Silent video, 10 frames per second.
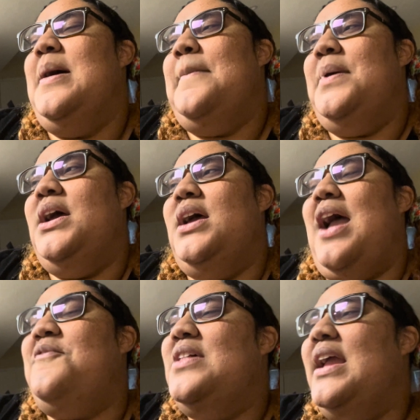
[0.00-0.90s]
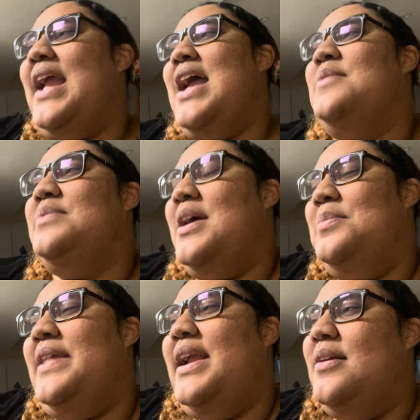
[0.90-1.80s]
but I feel like
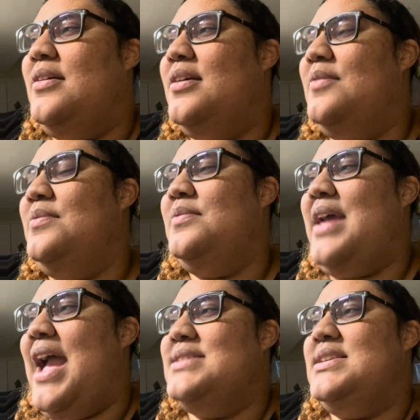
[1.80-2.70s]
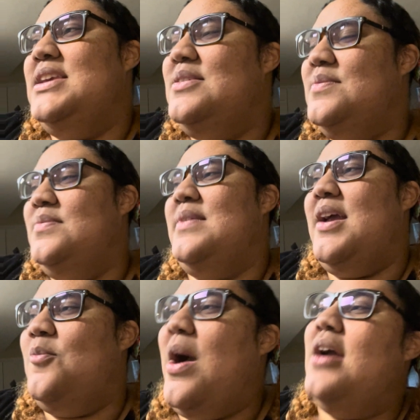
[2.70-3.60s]
as he
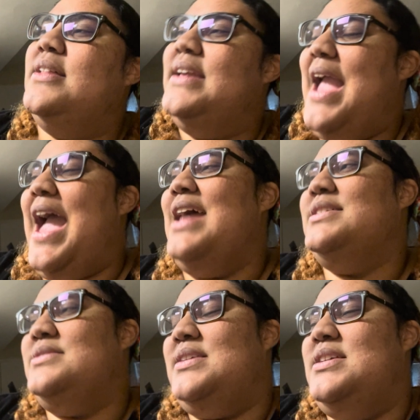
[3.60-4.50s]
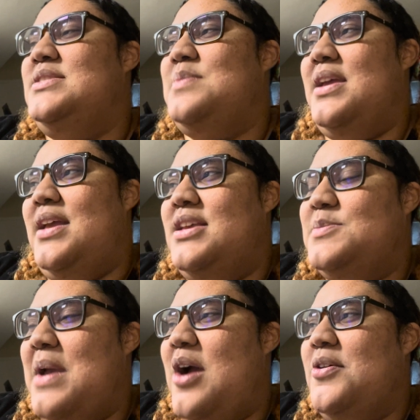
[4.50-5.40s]
while he had his
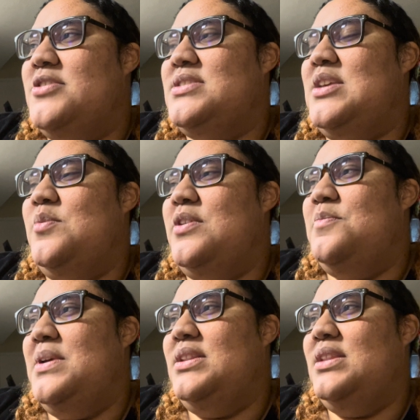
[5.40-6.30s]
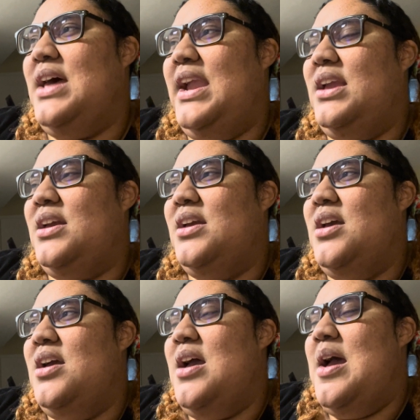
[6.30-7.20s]
powers, he would have been like
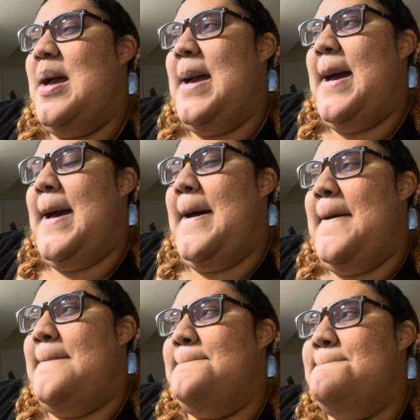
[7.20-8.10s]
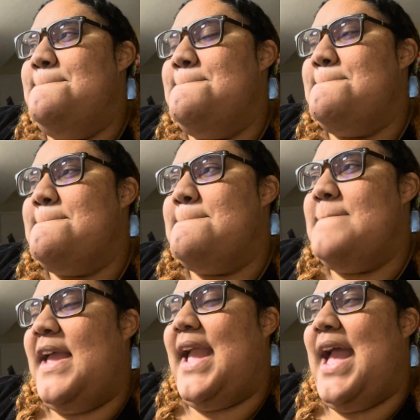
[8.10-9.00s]

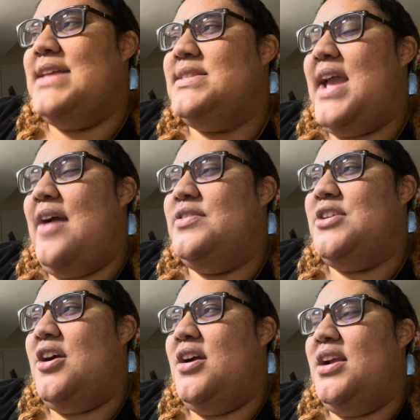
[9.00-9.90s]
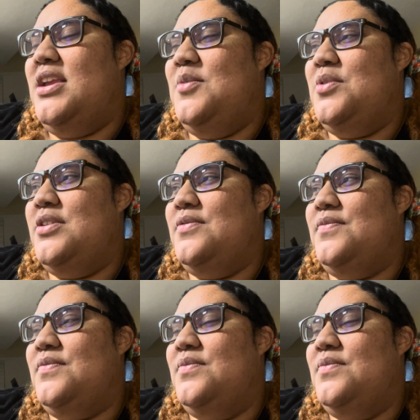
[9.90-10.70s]
as the Avatar, he would have